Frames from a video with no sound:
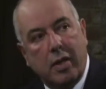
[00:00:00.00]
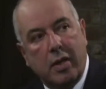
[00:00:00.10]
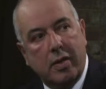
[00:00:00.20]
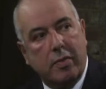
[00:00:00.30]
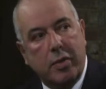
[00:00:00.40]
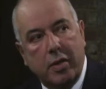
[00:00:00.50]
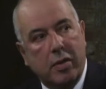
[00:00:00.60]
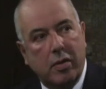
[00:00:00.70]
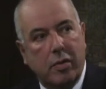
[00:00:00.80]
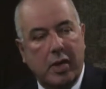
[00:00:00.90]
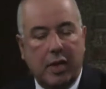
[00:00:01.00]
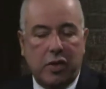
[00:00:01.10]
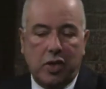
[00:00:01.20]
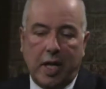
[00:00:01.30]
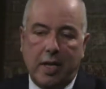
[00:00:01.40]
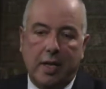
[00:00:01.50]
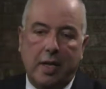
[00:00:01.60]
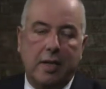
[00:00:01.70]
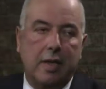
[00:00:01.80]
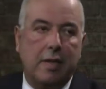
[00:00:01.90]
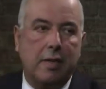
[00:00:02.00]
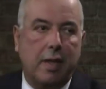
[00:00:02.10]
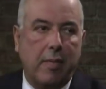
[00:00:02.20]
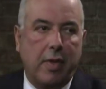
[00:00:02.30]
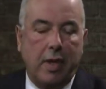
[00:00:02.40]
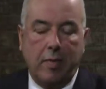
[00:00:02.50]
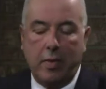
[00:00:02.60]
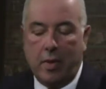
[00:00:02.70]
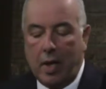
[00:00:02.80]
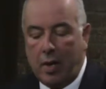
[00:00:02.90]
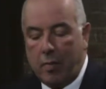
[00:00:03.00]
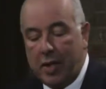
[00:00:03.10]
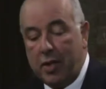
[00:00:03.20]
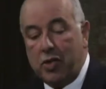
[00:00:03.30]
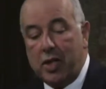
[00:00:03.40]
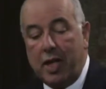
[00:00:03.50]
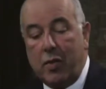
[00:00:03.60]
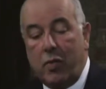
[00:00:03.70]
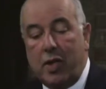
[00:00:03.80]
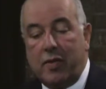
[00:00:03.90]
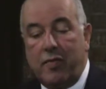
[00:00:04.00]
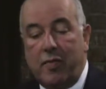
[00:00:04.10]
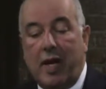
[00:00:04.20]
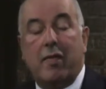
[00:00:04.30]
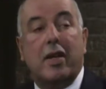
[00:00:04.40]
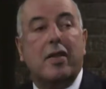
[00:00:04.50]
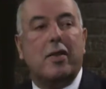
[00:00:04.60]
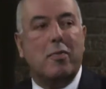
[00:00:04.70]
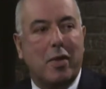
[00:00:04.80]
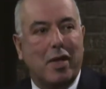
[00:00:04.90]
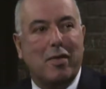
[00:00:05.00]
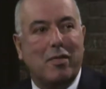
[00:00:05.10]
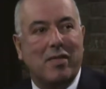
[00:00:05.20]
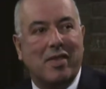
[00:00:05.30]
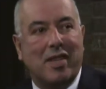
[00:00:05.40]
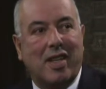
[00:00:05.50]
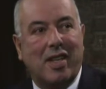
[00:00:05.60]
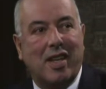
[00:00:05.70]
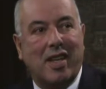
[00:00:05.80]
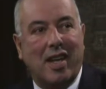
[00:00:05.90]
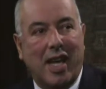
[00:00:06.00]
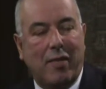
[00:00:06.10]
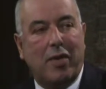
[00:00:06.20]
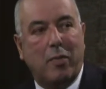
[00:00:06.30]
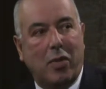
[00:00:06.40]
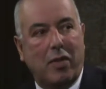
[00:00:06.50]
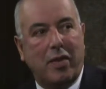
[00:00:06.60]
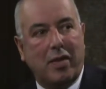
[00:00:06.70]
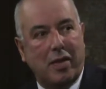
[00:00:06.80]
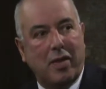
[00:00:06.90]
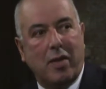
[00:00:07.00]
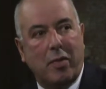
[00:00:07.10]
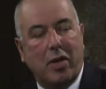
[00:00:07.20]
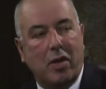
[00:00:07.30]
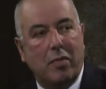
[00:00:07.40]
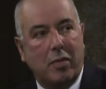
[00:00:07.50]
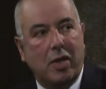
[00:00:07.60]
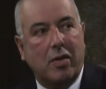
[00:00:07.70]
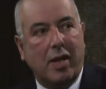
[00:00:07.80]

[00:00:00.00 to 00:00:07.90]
It's a miracle. In China they did the same thing, but in China was 500 million left the poverty and become middle